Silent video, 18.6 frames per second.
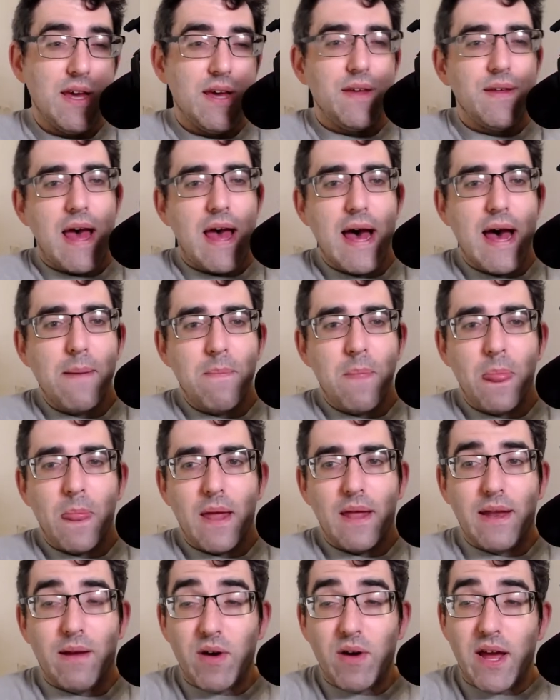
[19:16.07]
And
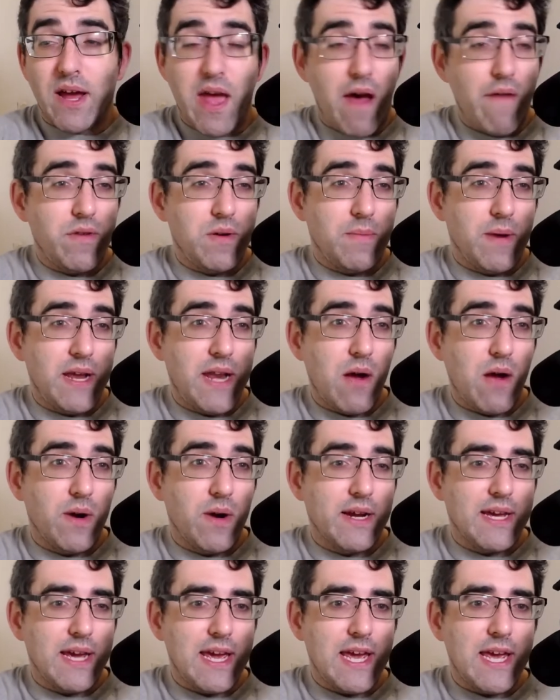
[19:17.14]
what I have in my
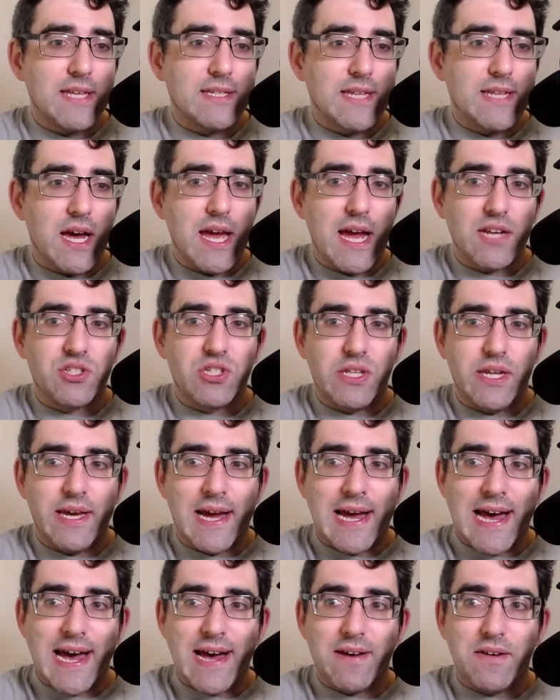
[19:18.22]
network is I actually
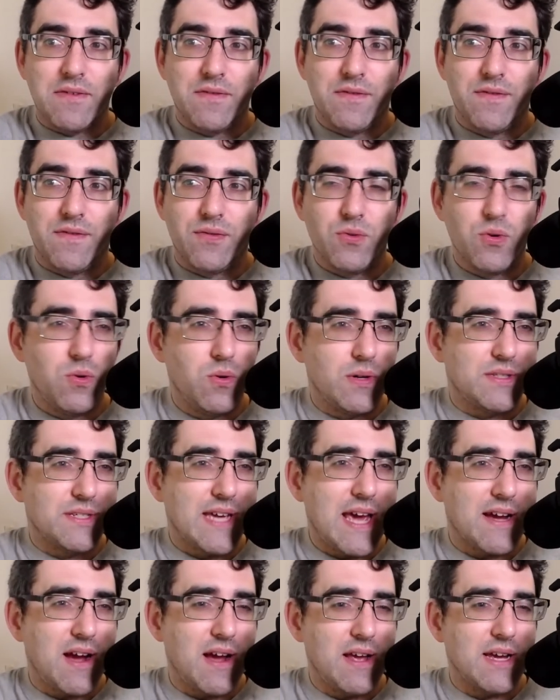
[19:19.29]
have,
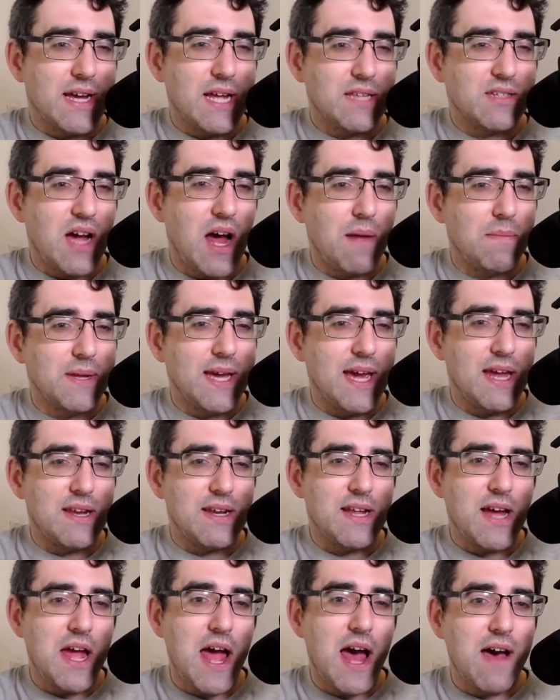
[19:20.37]
it gets complicated.
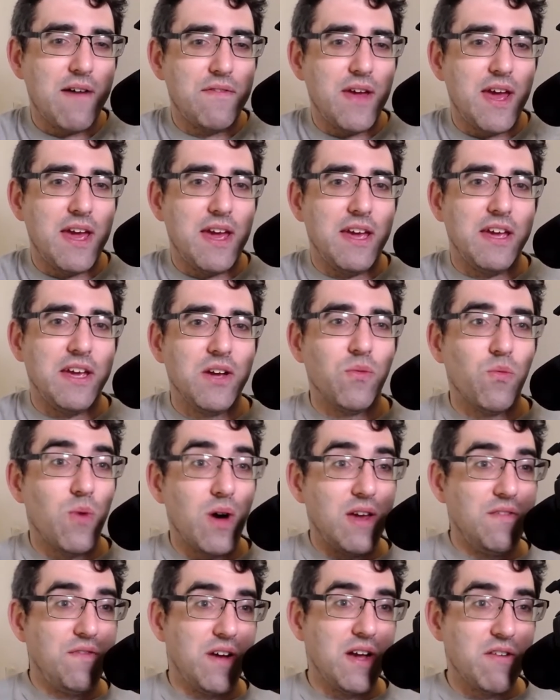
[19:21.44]
I have a
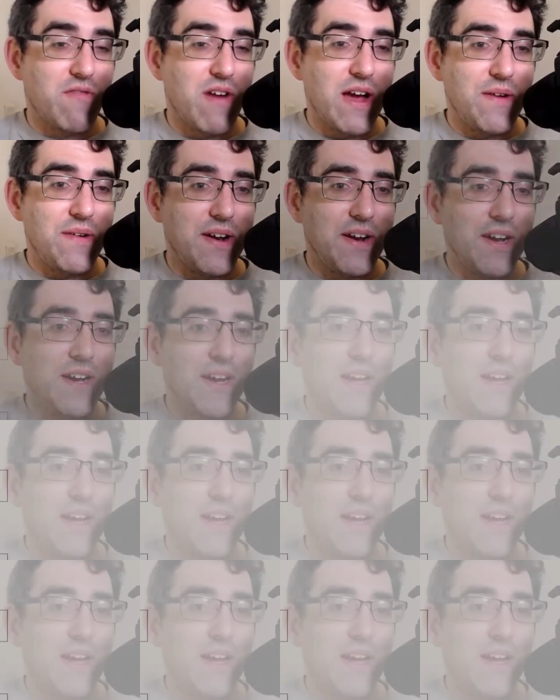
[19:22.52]
Wi-Fi router